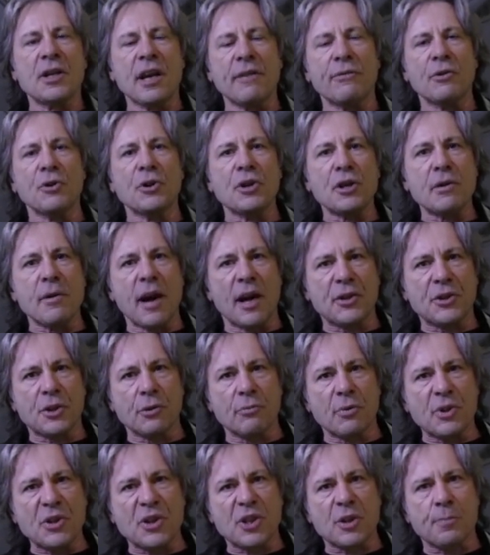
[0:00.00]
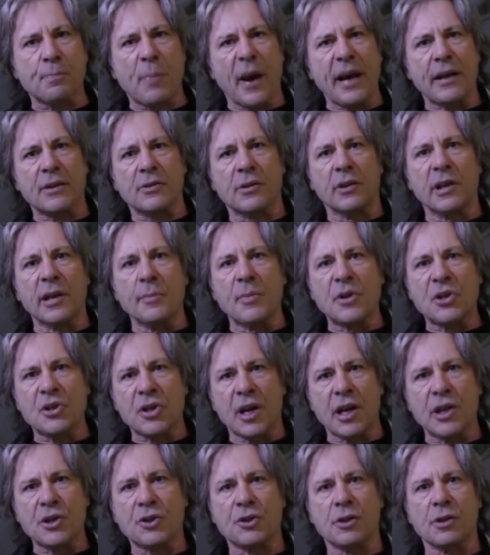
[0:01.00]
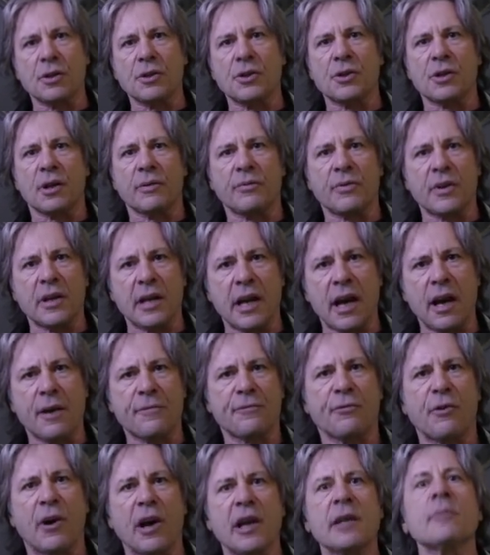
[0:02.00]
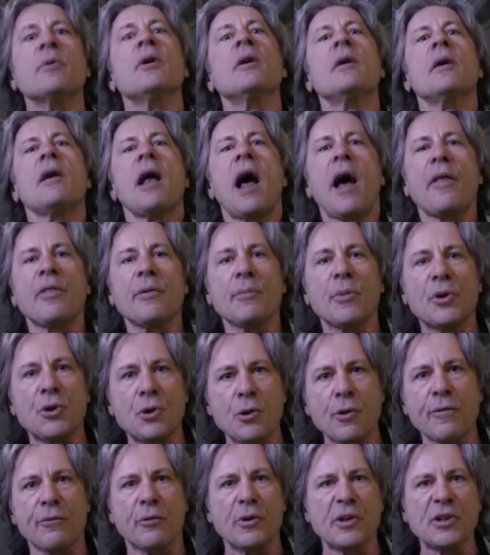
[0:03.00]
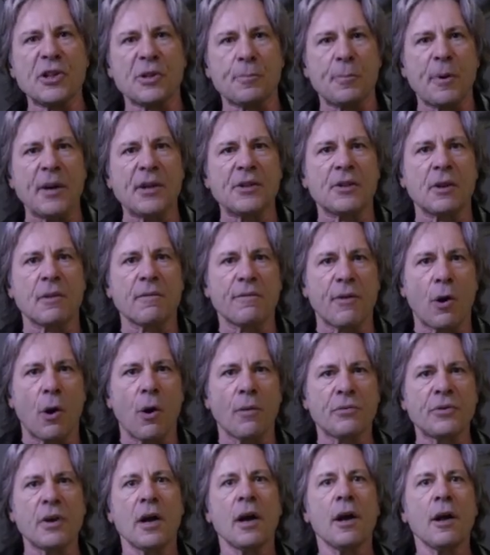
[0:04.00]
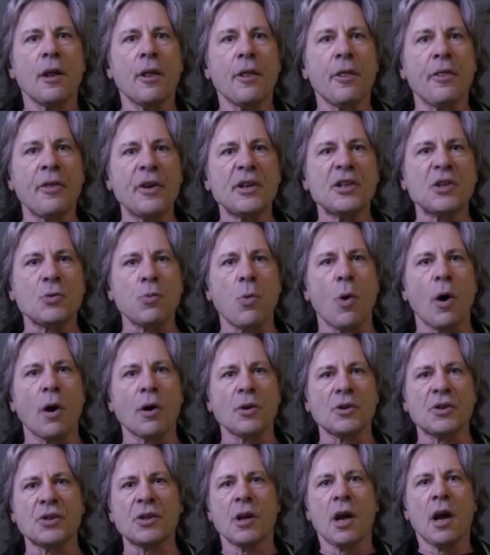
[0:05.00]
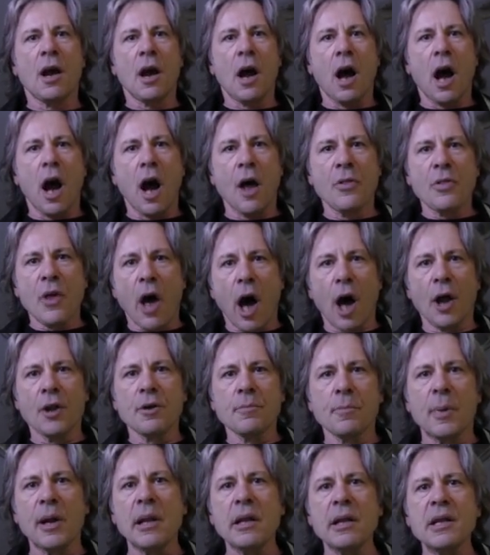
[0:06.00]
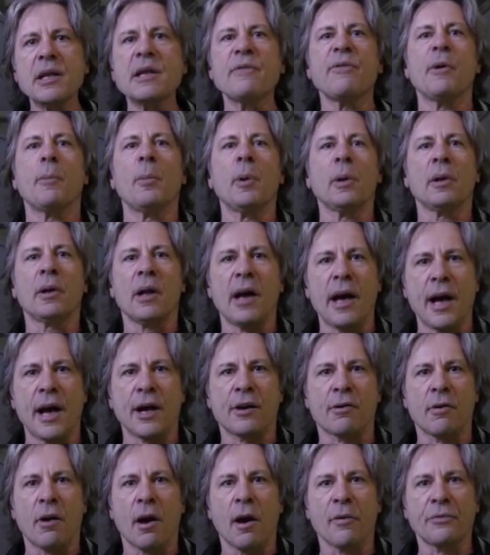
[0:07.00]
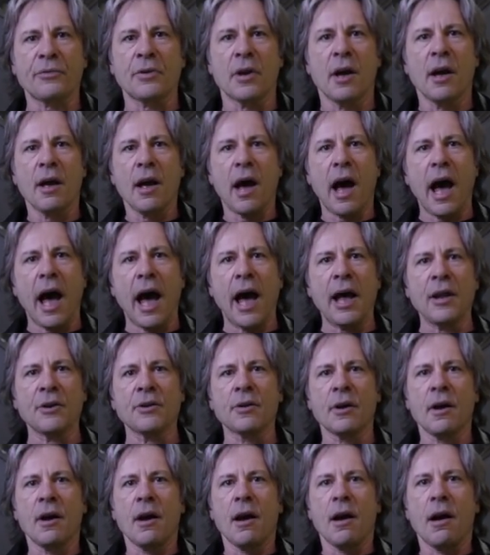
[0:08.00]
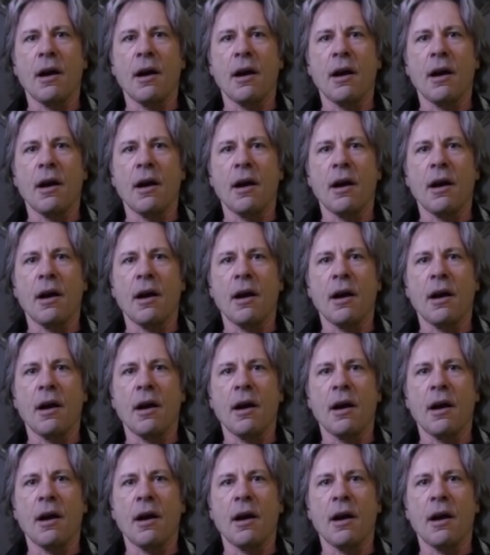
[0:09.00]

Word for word: given that you had to respect the limitations of the airframe and the manoeuvring speeds involved, this was an unbelievable aircraft, and